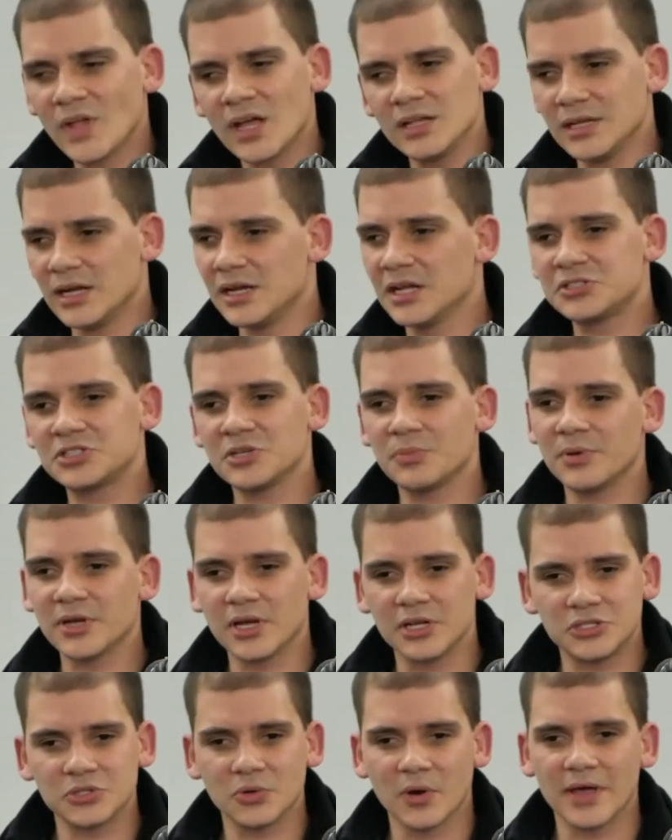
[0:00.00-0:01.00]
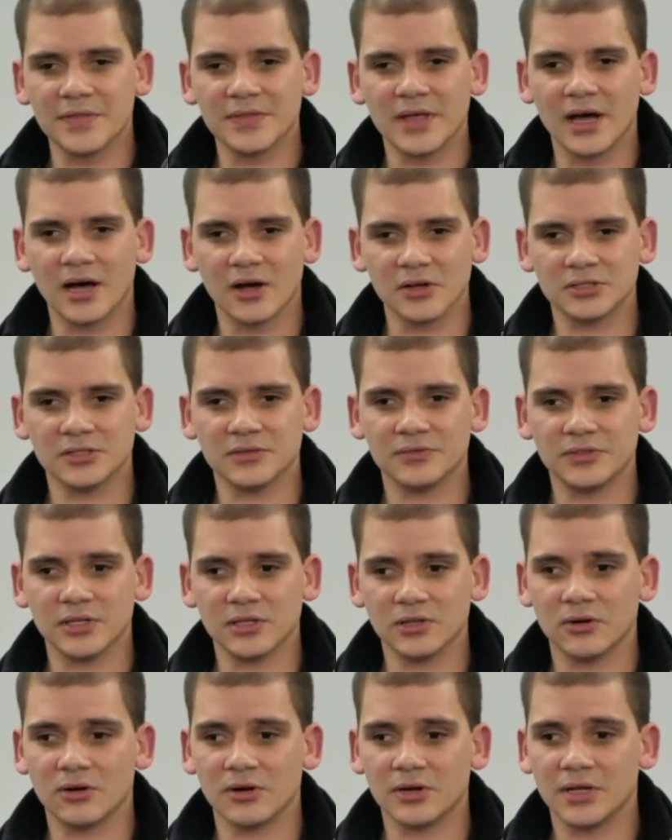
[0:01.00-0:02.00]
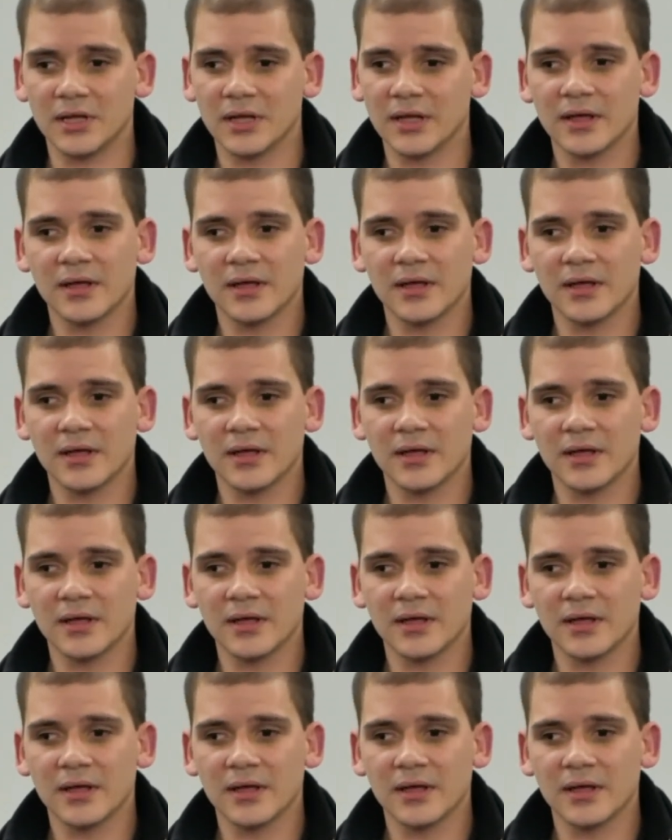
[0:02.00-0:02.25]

there needs to be a joy in the house of the Lord